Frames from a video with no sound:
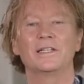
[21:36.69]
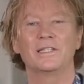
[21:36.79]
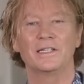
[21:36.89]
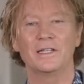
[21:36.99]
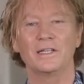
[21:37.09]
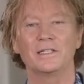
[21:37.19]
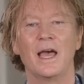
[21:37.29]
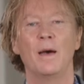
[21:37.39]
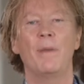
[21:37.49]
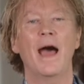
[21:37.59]
listen to this,
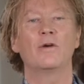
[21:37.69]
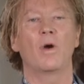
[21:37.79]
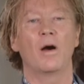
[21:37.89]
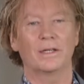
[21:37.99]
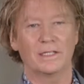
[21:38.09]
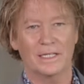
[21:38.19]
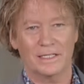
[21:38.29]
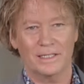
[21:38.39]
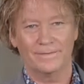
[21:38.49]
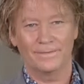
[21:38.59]

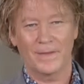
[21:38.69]
pyrolysis.